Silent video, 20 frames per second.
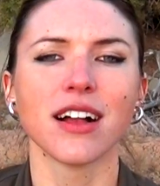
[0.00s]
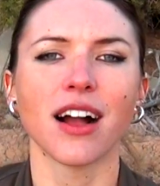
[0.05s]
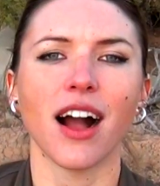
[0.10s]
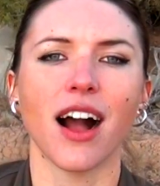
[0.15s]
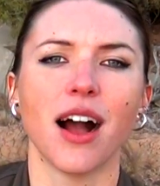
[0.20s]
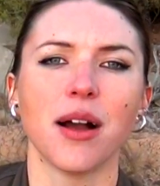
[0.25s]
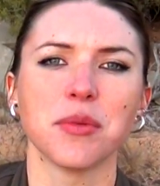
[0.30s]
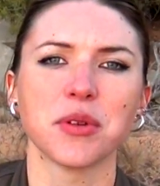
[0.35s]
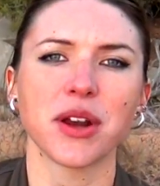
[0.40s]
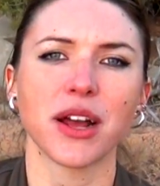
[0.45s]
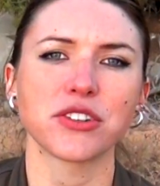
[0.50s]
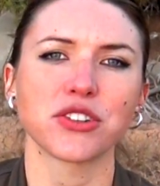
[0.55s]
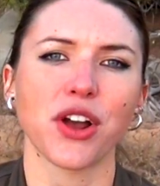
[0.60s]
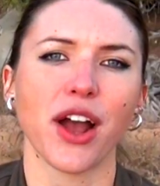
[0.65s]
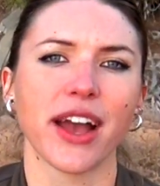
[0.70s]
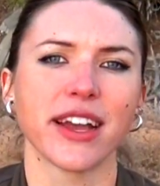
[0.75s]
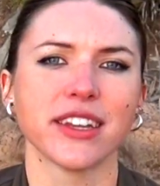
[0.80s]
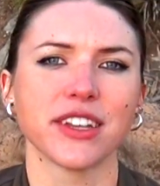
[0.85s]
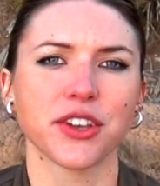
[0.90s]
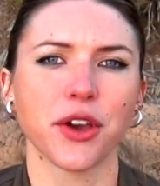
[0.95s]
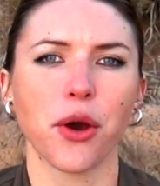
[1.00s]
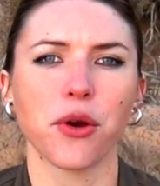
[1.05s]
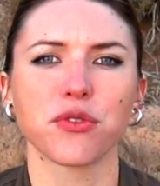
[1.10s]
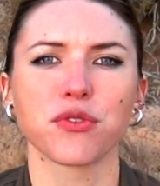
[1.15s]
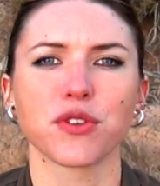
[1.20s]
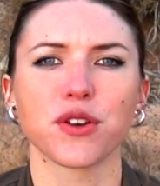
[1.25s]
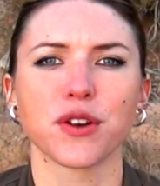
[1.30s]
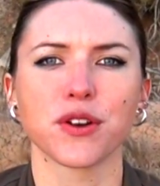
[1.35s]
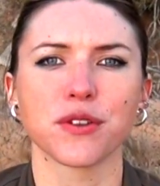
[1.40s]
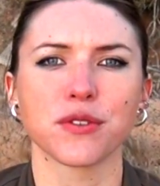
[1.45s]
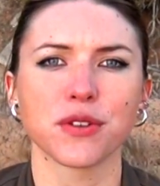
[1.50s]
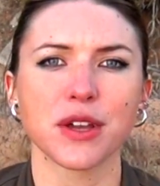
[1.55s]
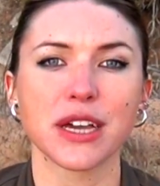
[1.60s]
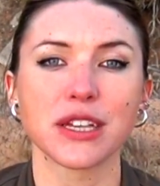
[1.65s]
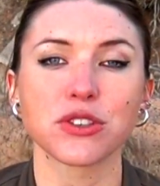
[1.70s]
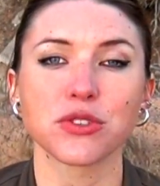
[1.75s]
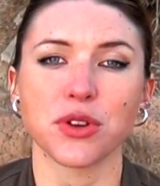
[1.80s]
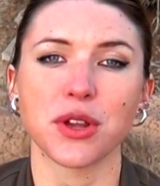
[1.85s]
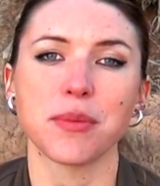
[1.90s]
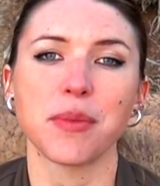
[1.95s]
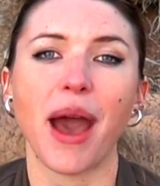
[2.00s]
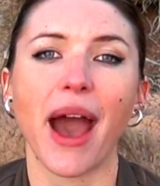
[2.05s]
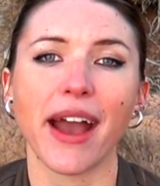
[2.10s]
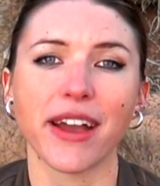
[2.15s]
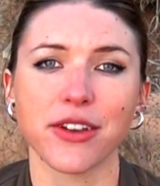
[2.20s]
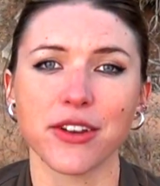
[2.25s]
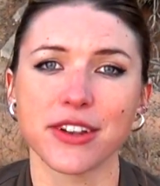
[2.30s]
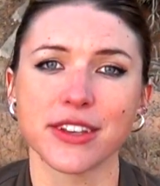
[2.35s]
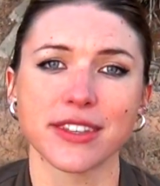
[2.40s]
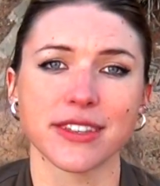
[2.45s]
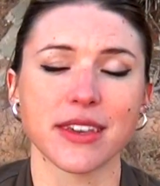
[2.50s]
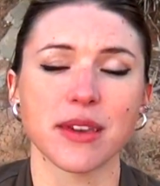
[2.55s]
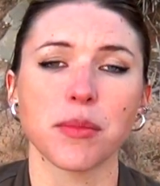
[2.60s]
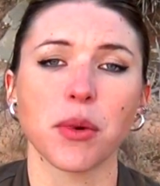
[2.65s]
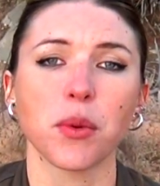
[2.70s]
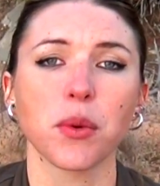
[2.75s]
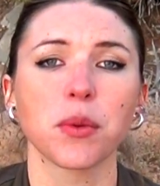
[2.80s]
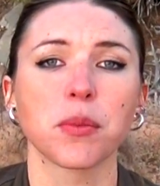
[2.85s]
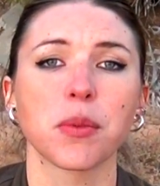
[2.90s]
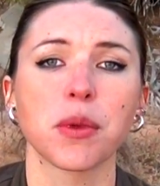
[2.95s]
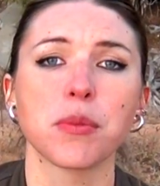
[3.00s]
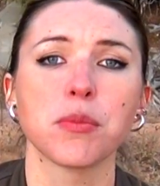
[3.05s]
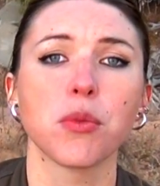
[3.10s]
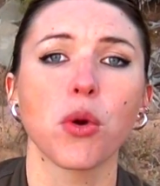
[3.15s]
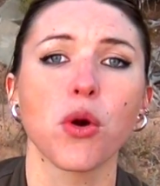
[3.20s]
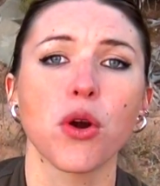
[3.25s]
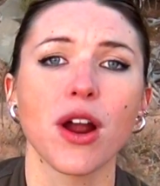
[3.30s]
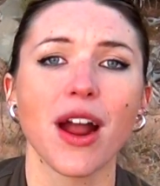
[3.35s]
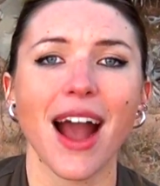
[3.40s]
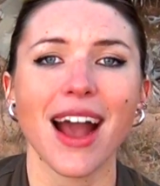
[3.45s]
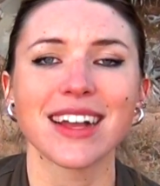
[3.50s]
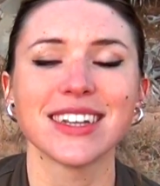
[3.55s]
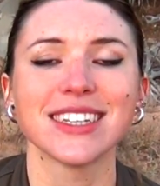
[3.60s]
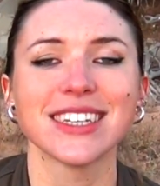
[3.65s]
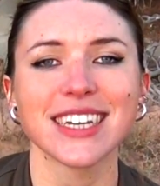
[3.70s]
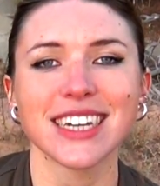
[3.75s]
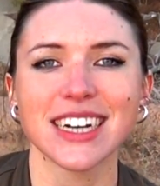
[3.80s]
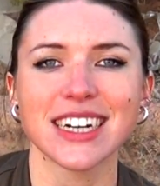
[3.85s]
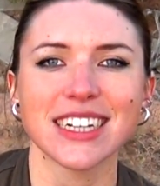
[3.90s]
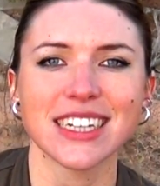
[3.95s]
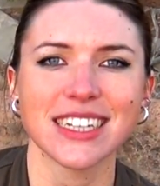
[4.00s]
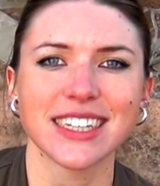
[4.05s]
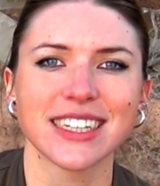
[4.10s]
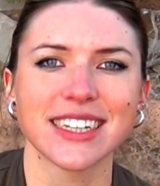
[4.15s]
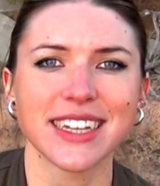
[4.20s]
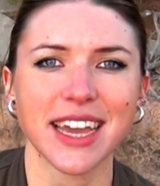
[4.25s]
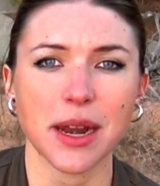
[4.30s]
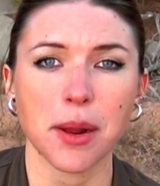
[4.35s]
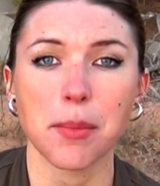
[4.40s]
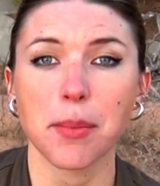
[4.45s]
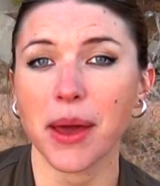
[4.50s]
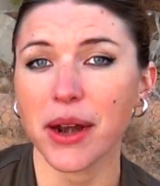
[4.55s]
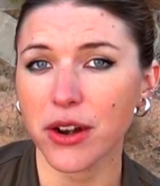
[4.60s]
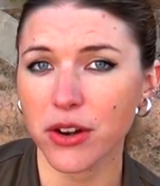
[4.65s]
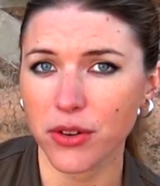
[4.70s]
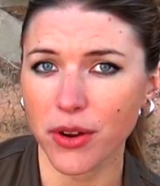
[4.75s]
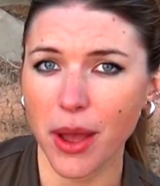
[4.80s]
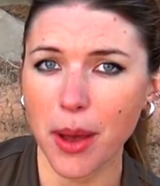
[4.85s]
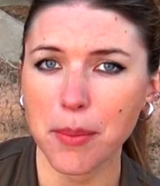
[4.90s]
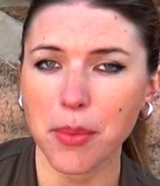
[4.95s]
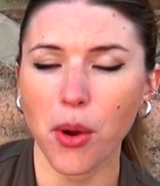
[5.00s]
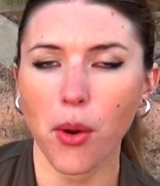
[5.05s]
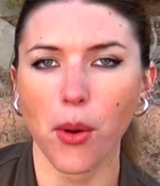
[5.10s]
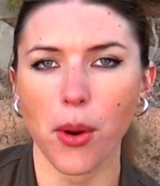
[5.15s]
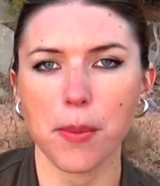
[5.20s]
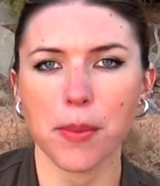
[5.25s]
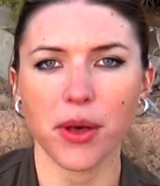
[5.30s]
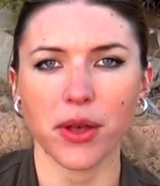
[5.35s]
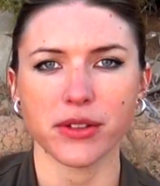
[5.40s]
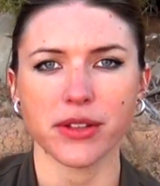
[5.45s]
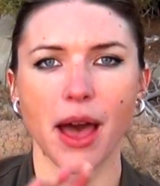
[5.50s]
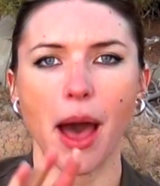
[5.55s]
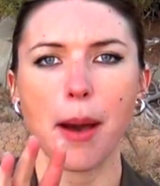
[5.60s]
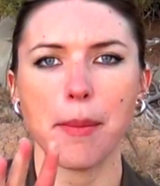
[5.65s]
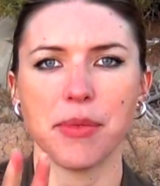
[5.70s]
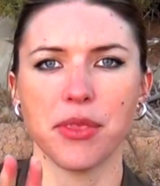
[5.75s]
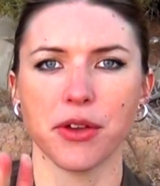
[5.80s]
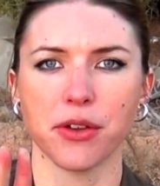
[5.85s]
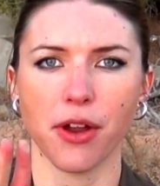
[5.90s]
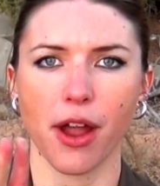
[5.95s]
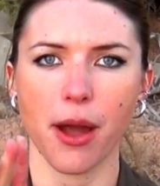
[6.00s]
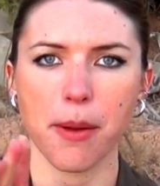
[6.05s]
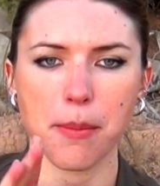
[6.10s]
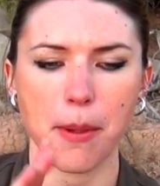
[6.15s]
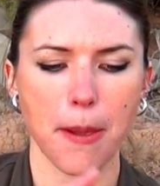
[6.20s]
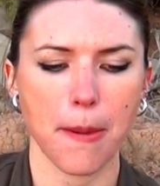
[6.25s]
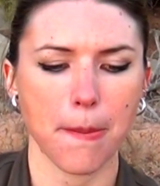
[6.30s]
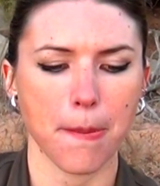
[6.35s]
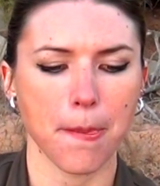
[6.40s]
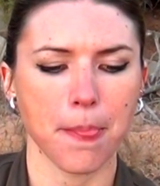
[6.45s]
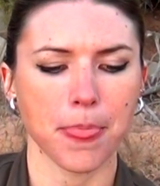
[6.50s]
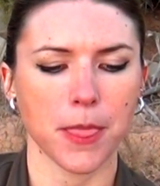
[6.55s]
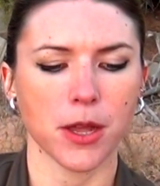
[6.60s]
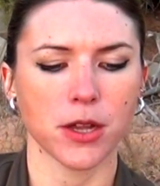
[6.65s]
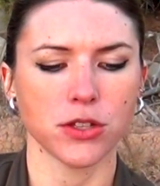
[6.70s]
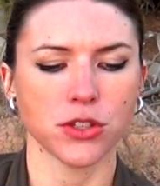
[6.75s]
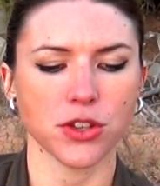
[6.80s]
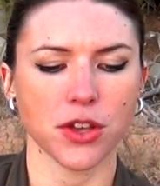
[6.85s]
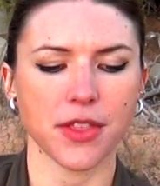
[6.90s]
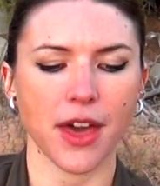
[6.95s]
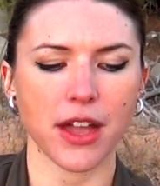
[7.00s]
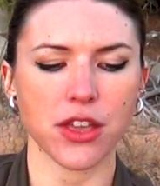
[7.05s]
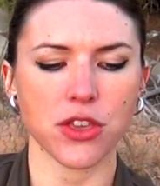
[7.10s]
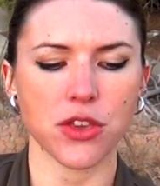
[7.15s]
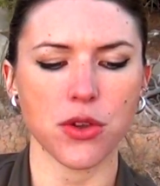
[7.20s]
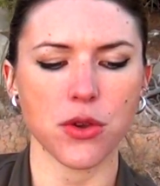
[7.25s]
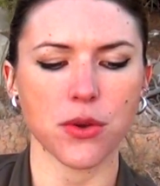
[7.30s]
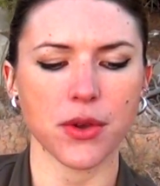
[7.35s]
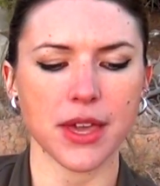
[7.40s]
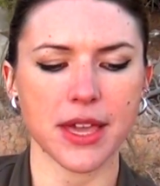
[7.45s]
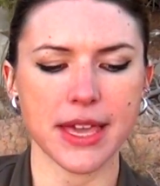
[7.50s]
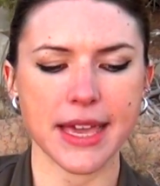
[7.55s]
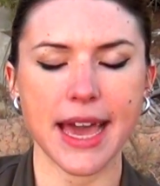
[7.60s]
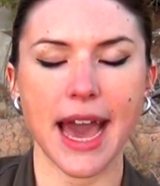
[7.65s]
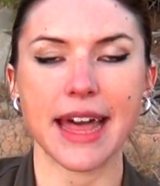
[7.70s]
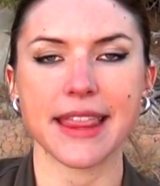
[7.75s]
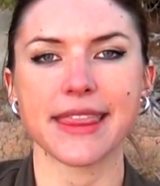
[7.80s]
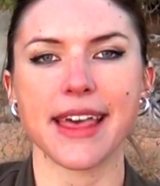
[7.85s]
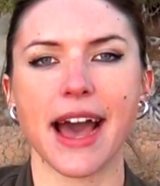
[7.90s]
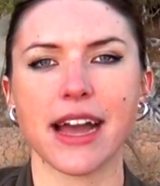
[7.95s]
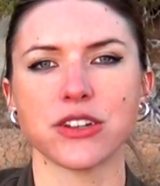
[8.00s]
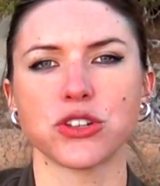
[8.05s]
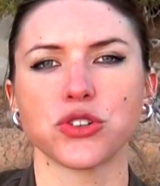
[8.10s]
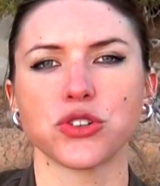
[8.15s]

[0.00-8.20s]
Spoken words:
You're not trying to go for extreme accuracy, but what would be more ideal is to get a better grip or build up the grip so that you can get that